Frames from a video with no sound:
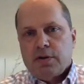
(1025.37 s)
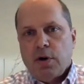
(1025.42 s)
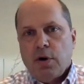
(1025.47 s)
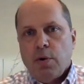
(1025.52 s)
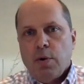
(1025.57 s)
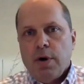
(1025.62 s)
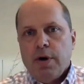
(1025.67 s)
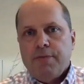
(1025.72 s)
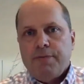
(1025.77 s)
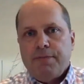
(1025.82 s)

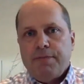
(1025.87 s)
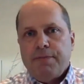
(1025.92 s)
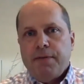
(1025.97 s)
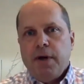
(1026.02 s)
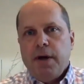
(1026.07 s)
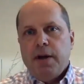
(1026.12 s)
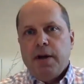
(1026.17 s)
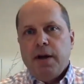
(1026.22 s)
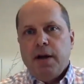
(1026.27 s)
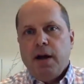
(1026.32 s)
So
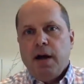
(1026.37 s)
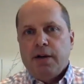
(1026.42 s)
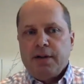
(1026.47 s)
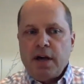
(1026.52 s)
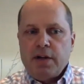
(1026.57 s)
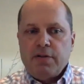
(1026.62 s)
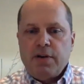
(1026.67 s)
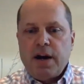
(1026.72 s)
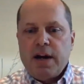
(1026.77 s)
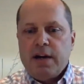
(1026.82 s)
and
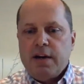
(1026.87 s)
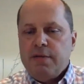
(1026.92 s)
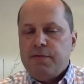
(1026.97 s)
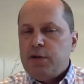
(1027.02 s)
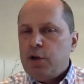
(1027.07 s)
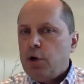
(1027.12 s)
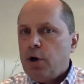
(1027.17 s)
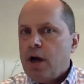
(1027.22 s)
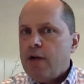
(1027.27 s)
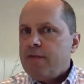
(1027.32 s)
on the other
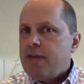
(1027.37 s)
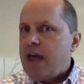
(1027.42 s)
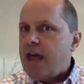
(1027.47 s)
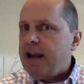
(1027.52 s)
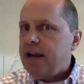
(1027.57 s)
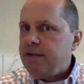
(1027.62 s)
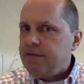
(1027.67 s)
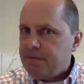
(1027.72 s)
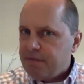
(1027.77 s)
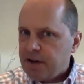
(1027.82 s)
hand, if you don't
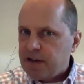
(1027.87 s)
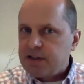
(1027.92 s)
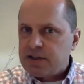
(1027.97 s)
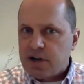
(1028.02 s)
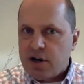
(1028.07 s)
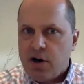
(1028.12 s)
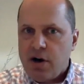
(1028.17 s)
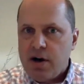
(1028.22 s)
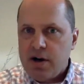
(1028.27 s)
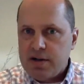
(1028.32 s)
have any
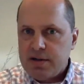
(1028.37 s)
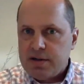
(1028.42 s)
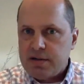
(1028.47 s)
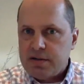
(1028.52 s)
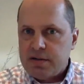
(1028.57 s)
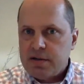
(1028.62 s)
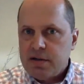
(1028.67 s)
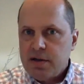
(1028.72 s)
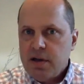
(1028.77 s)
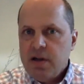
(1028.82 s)
fixed
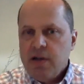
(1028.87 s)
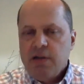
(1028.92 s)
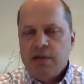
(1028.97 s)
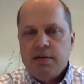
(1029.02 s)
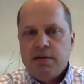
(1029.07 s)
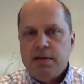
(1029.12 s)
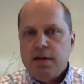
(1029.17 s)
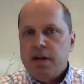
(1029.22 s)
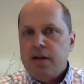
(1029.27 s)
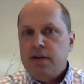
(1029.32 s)
costs,
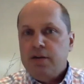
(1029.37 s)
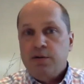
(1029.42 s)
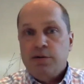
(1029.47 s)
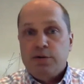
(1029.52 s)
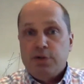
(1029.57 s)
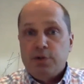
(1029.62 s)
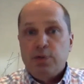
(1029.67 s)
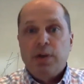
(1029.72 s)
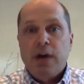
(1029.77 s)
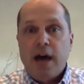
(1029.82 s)
then
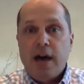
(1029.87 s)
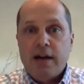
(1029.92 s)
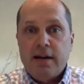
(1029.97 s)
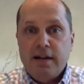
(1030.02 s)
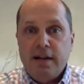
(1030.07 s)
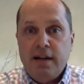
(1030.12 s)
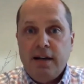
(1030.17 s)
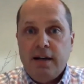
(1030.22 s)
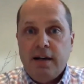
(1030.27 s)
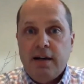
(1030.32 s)
you do
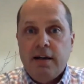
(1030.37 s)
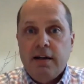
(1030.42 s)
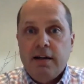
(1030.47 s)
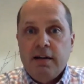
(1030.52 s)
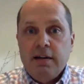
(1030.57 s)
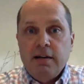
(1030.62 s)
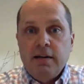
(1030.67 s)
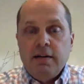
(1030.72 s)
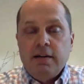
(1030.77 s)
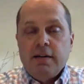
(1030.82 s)
not
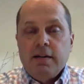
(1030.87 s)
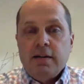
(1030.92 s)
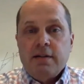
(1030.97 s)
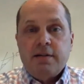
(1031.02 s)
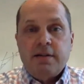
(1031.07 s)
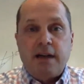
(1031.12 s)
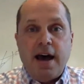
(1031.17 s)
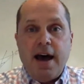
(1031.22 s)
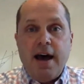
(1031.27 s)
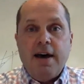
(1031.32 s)
need
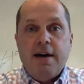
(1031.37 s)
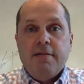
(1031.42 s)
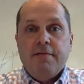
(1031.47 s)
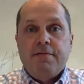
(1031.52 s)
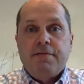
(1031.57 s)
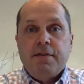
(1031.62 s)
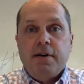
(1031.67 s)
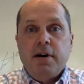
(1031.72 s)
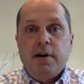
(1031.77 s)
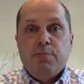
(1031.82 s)
to
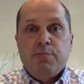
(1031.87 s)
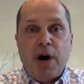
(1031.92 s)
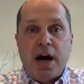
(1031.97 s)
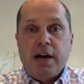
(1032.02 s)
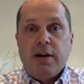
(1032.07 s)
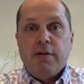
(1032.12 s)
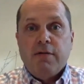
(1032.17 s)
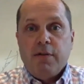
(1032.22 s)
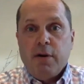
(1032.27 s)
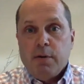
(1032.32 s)
have
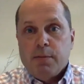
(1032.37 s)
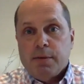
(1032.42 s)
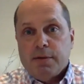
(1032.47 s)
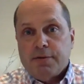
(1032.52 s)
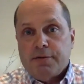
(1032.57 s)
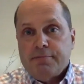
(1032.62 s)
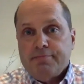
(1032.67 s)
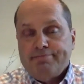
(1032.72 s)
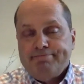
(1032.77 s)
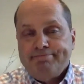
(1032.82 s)
binary
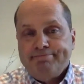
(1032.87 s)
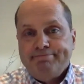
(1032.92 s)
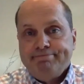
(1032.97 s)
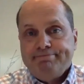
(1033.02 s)
variables,